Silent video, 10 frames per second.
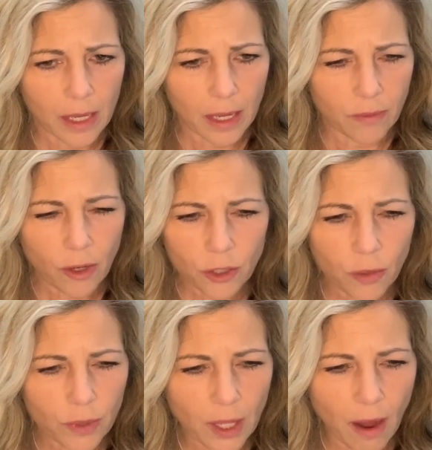I'm not
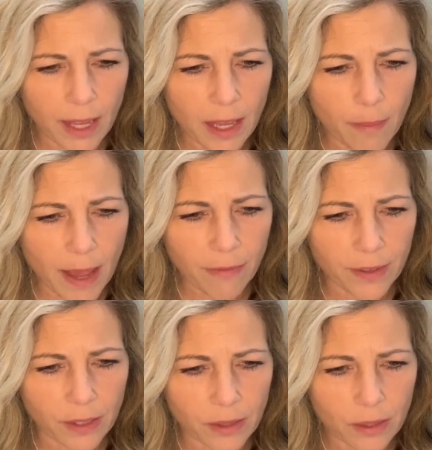sure what the
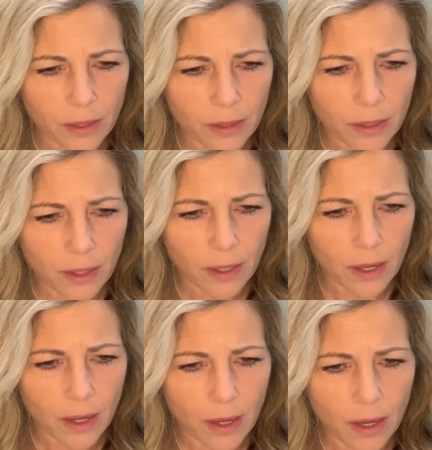IMF is,
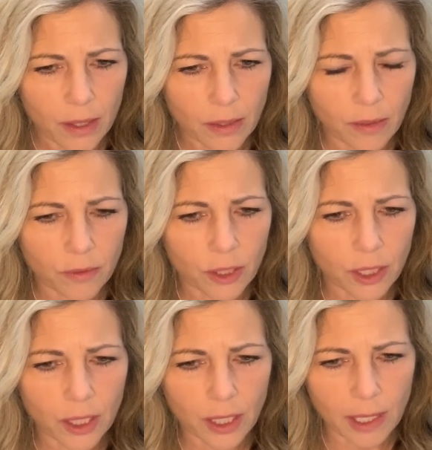so I'm just
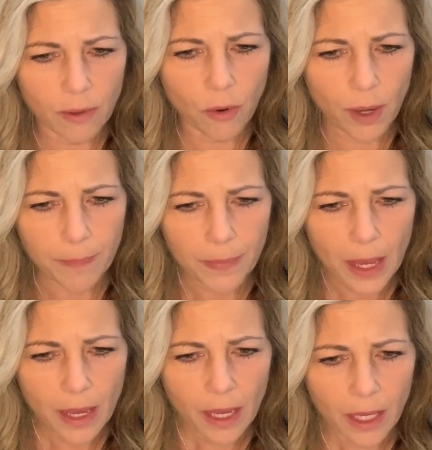going to keep going.
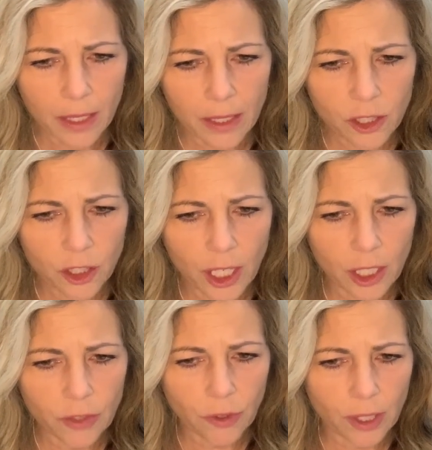In
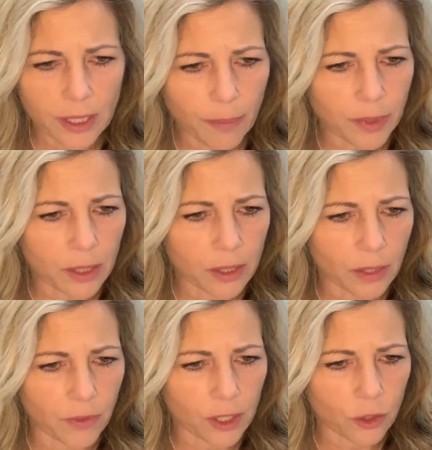exchange for acceptance
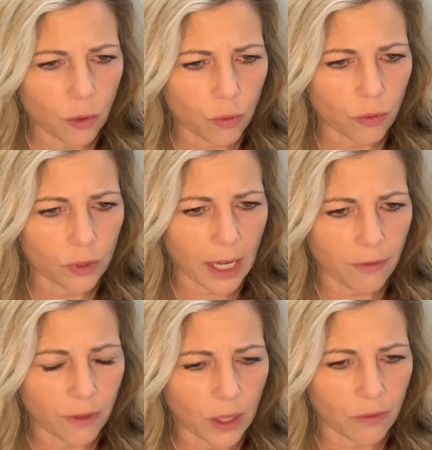of this total debt
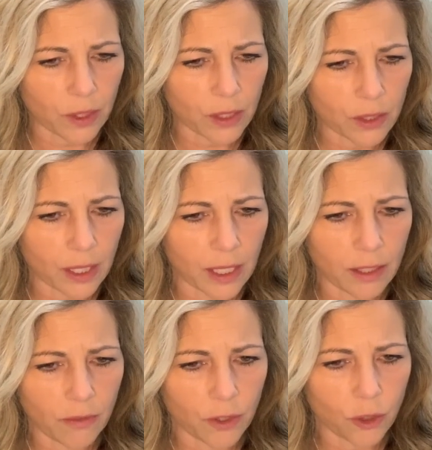forgiveness, the
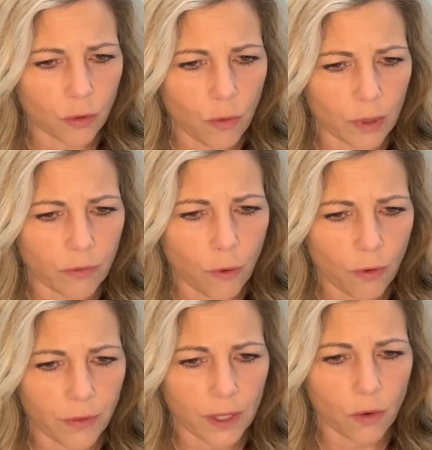individual would
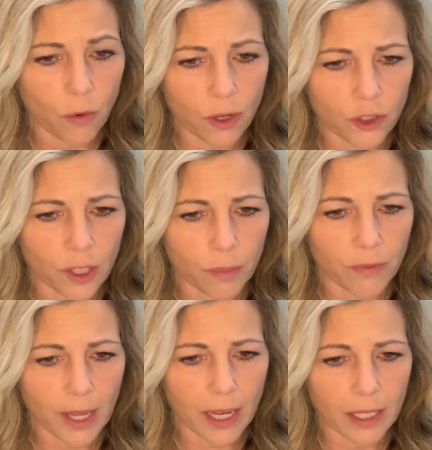forfeit ownership of
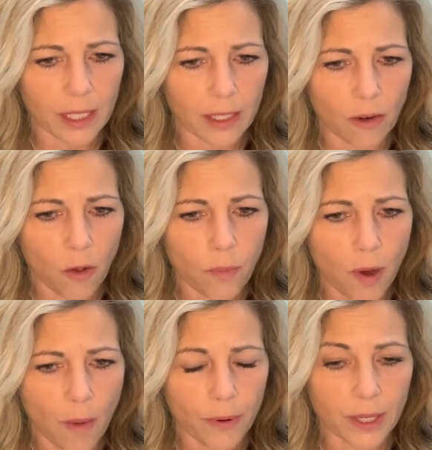any and all
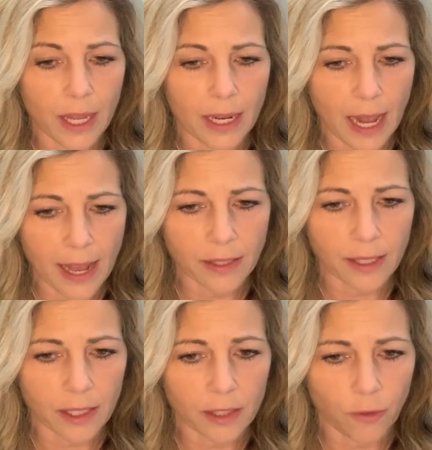property and
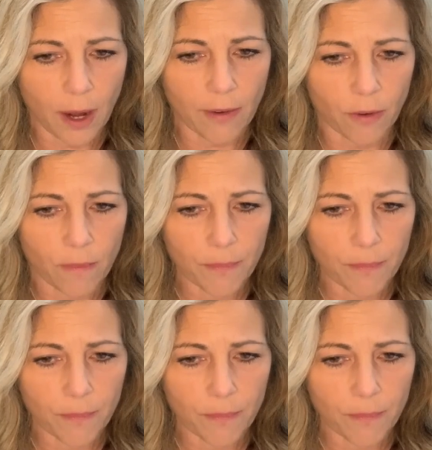assets forever.